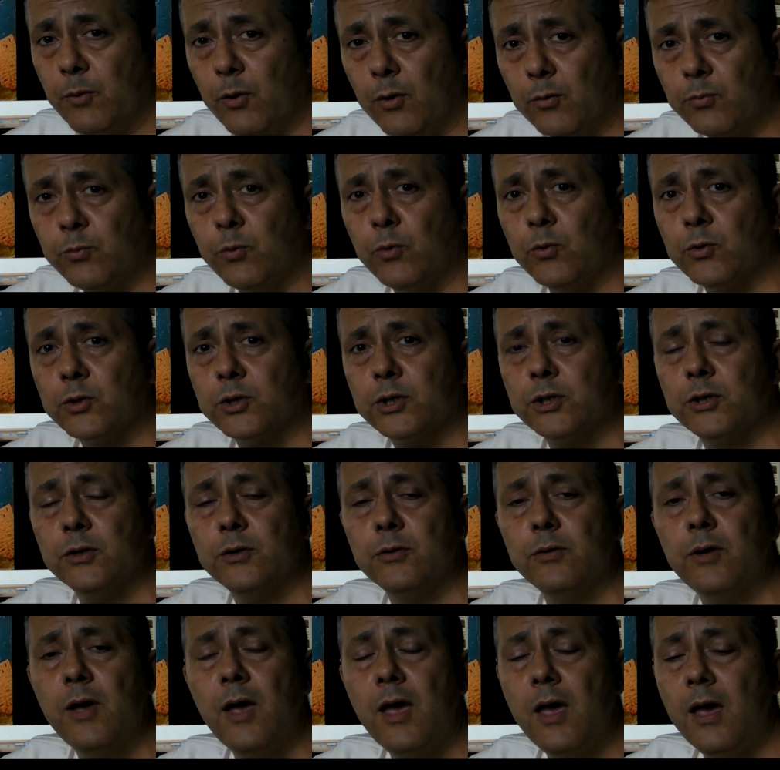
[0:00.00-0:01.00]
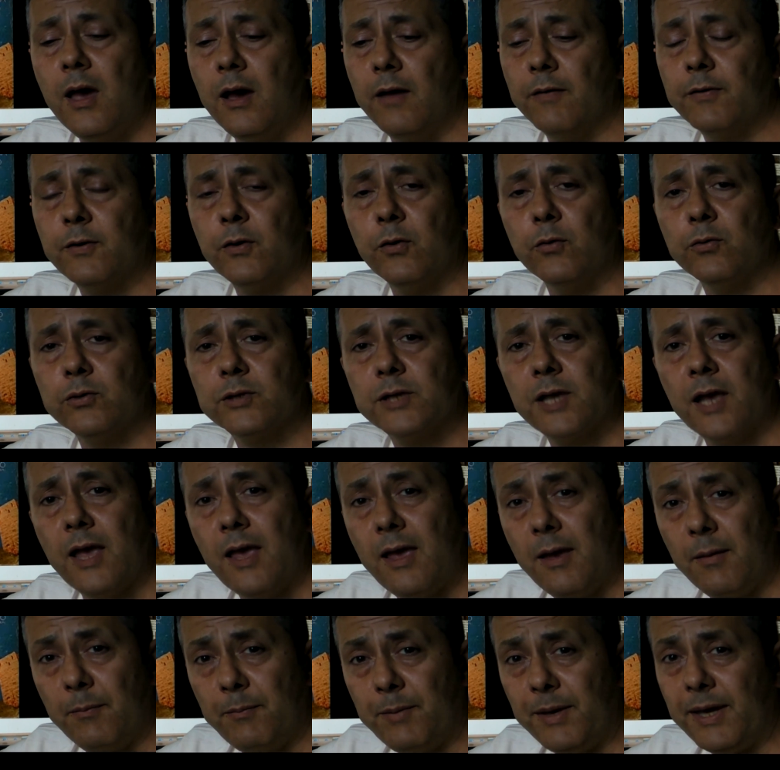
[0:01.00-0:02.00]
World War II, of course,
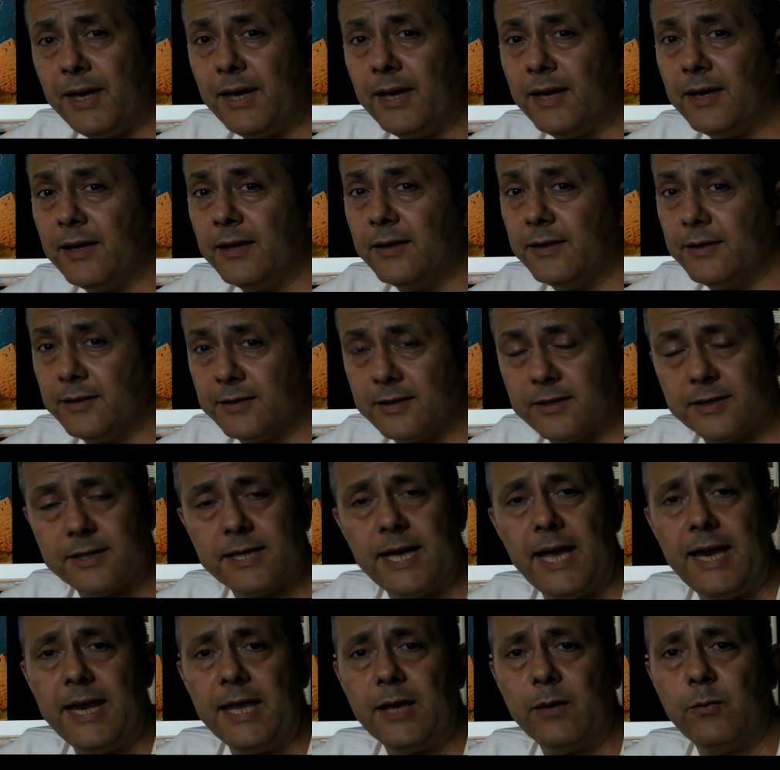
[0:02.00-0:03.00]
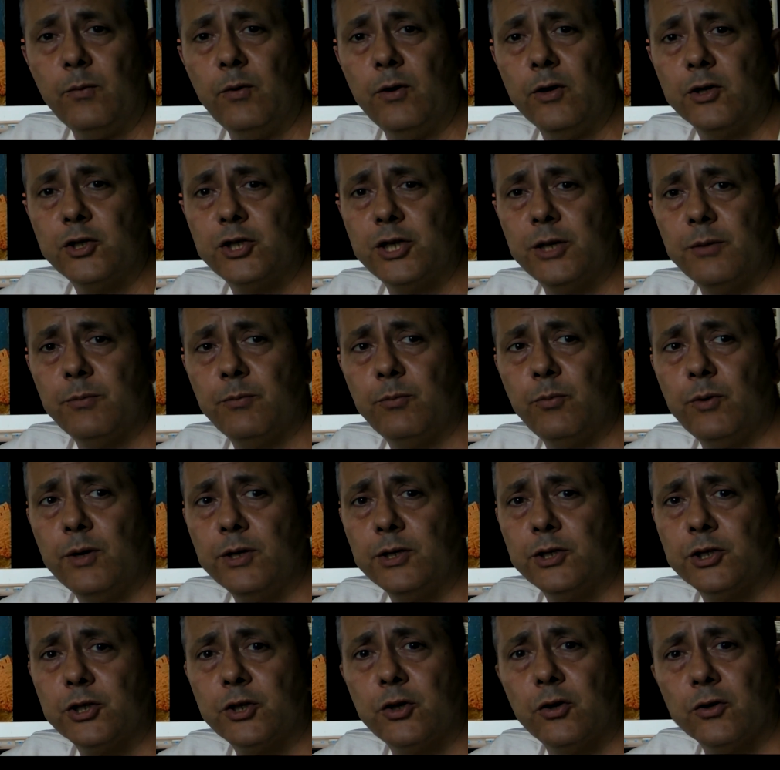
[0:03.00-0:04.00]
being the satanic worship
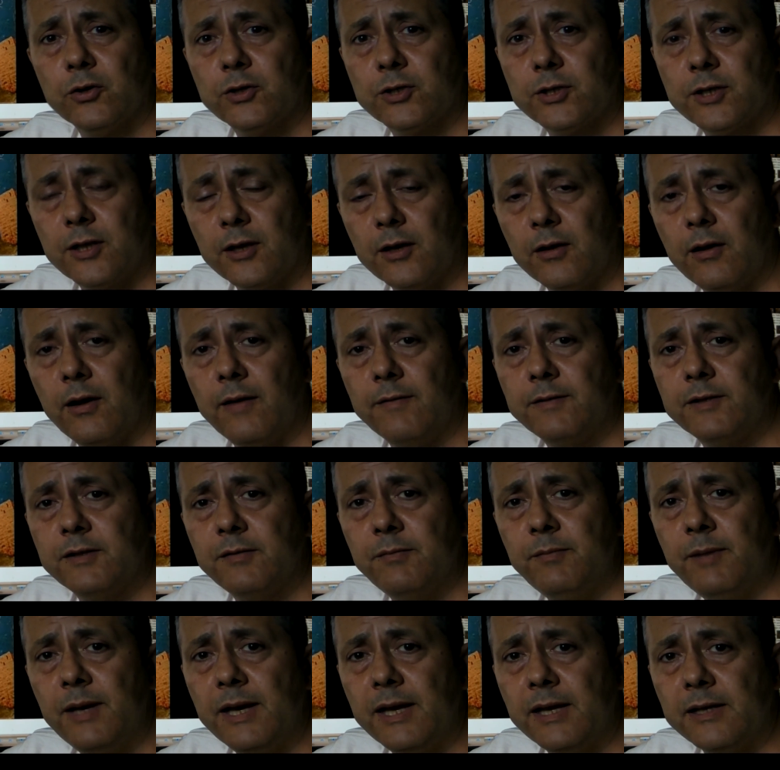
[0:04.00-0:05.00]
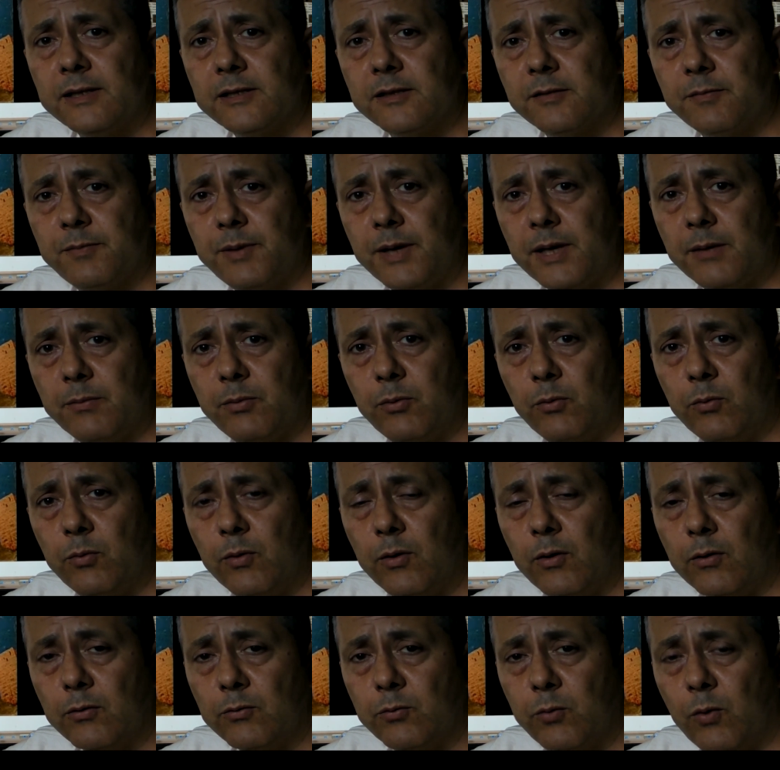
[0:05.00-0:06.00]
which cost the lives of millions of people
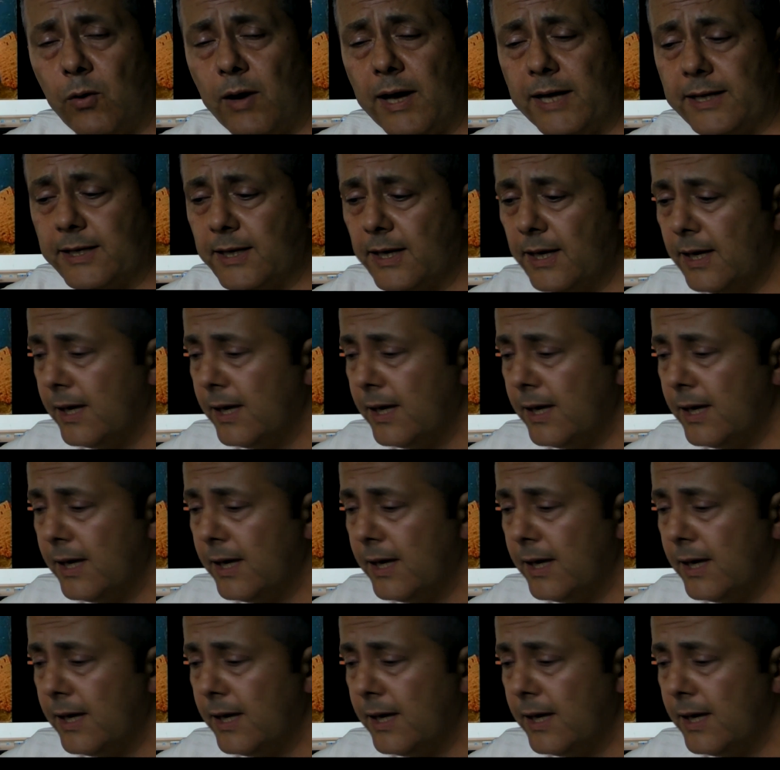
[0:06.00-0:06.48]
worldwide.